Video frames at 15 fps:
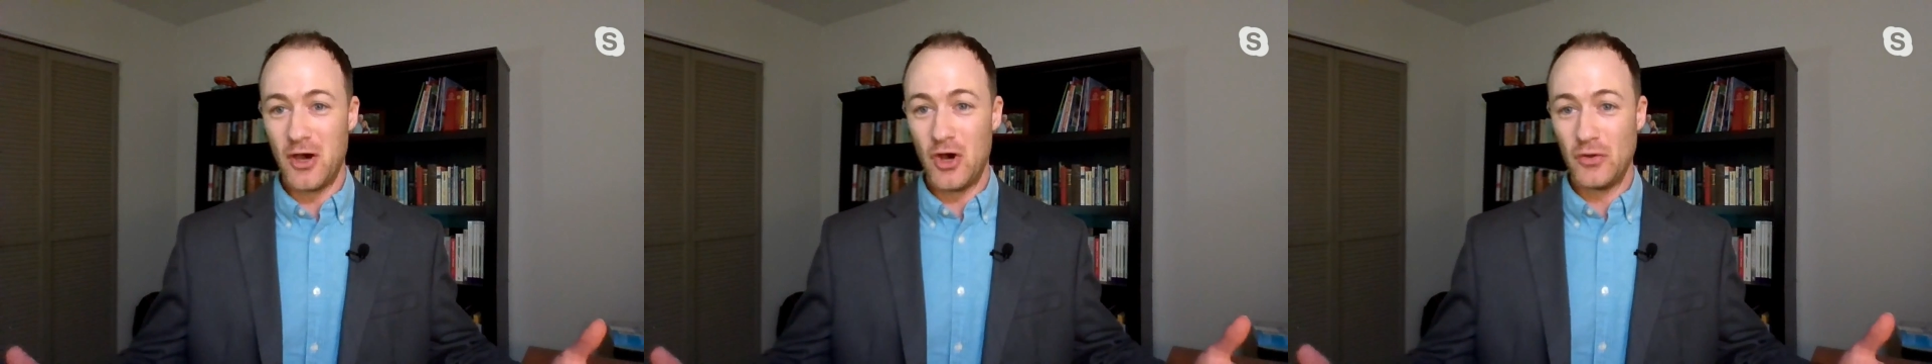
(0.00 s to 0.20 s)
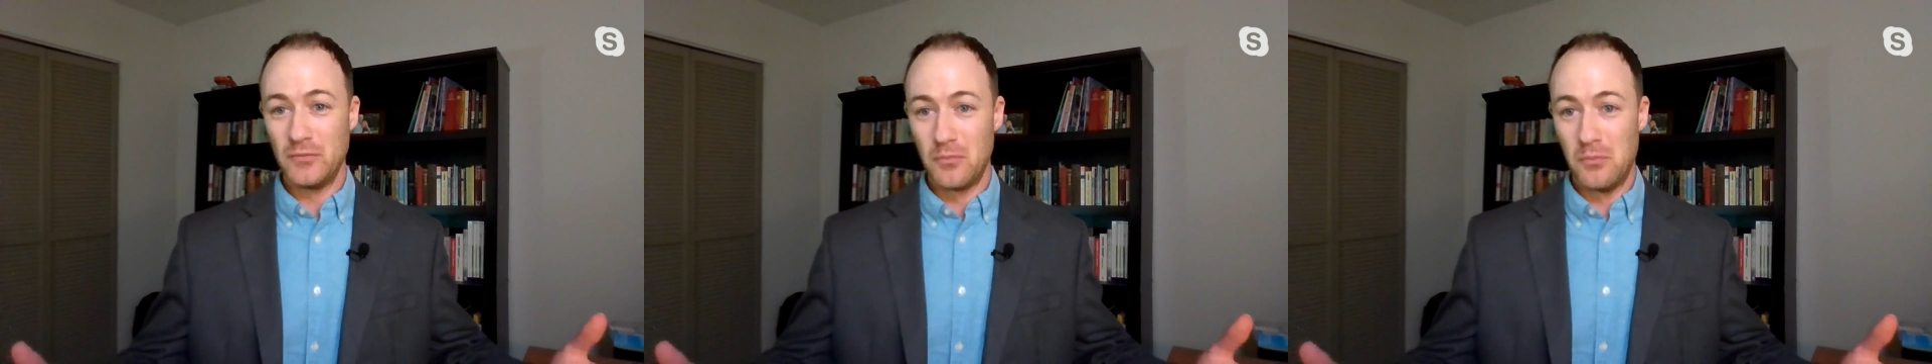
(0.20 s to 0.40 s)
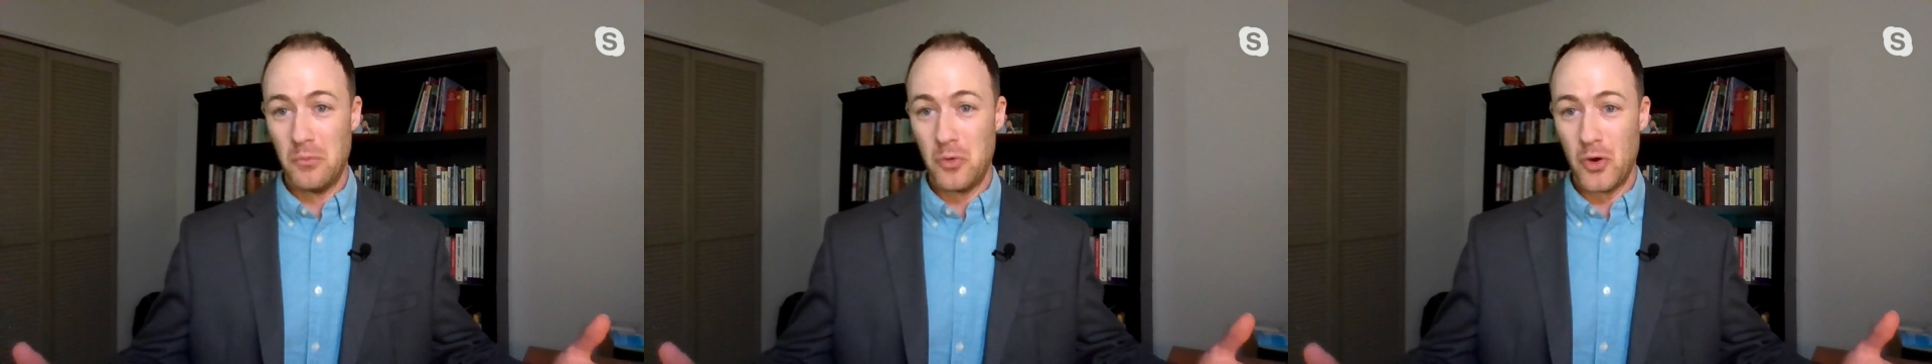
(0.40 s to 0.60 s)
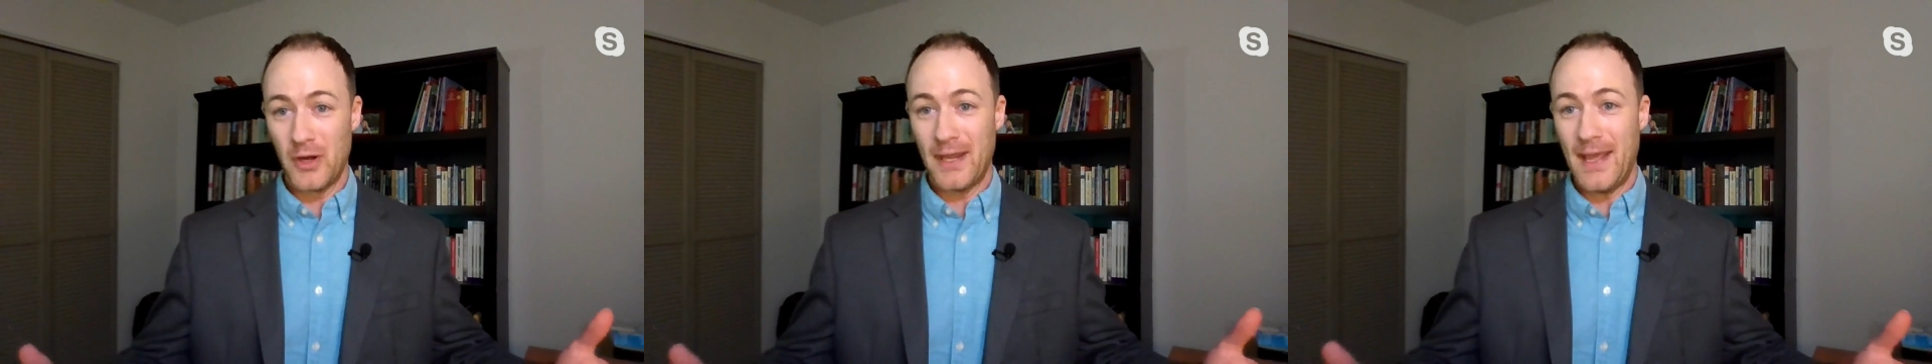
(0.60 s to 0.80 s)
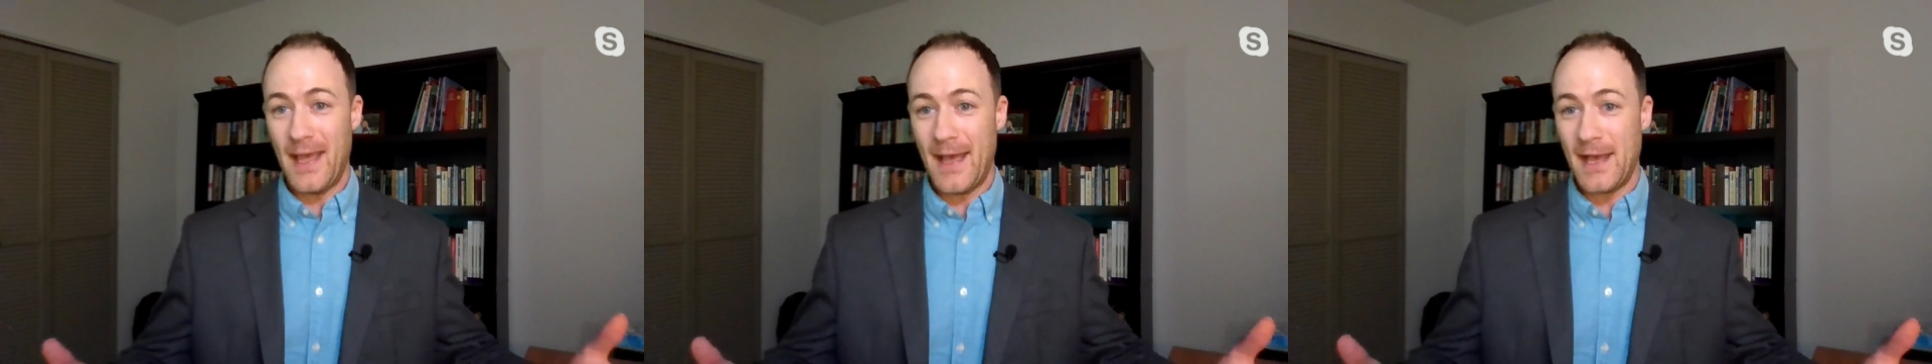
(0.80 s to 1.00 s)
own
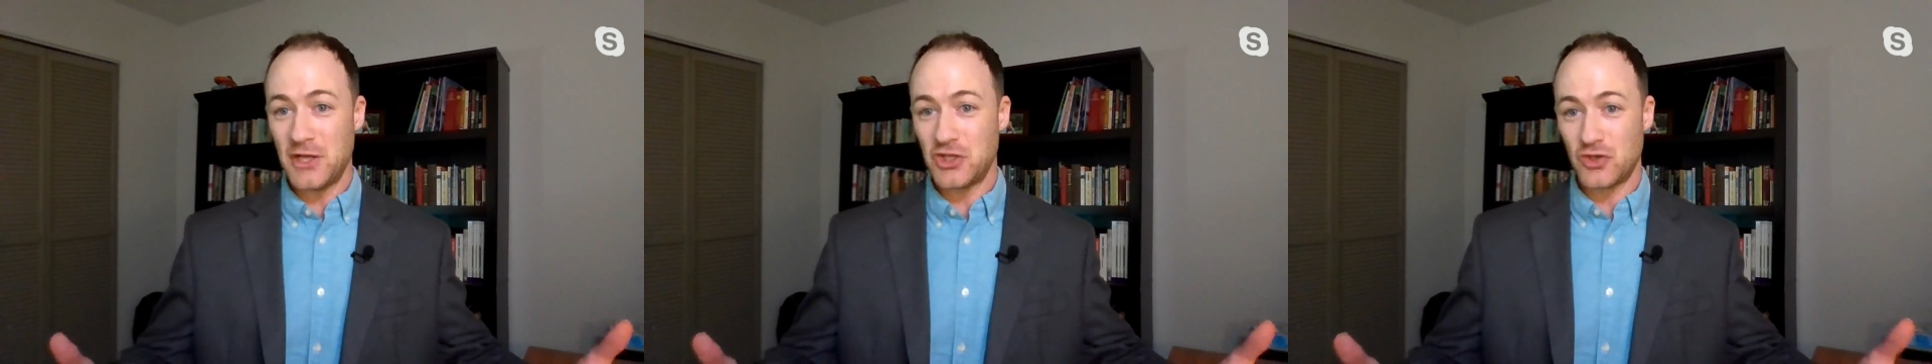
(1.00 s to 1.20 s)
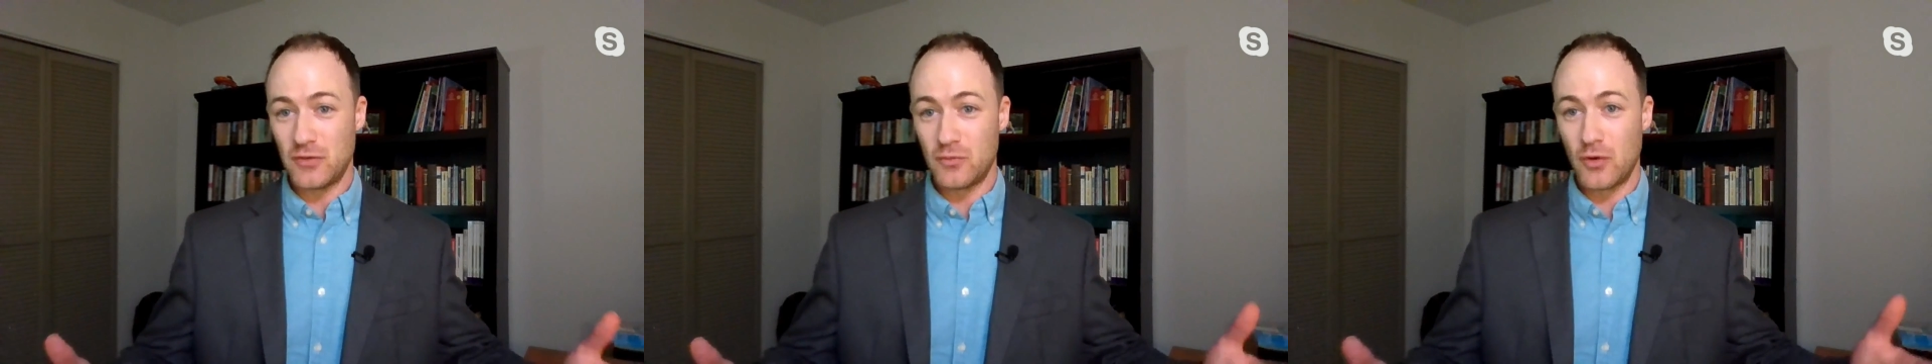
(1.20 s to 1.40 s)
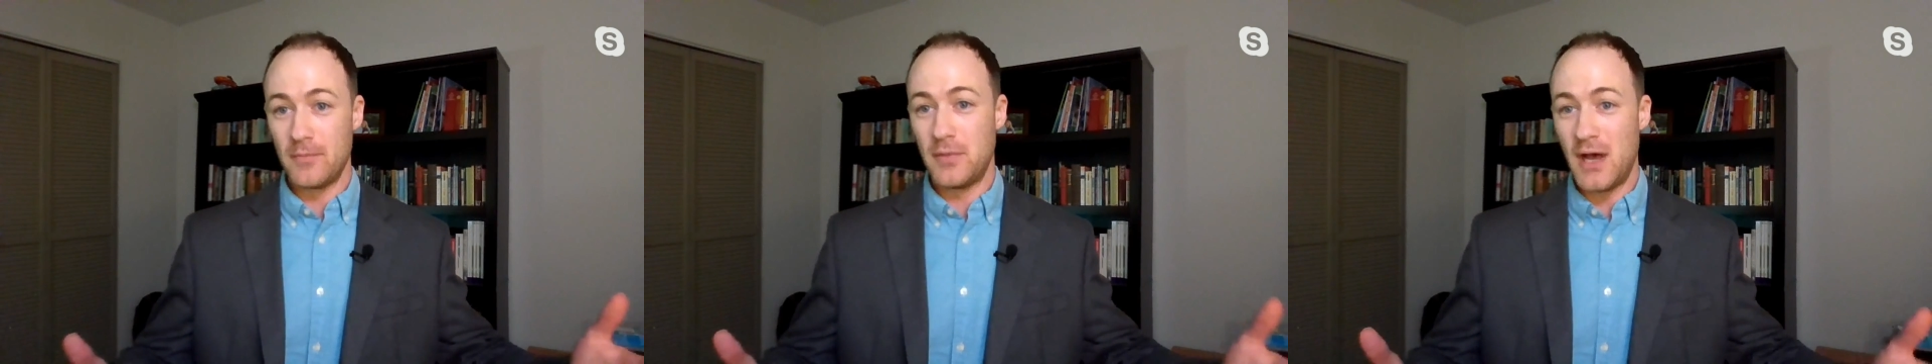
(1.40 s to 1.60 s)
more cash or more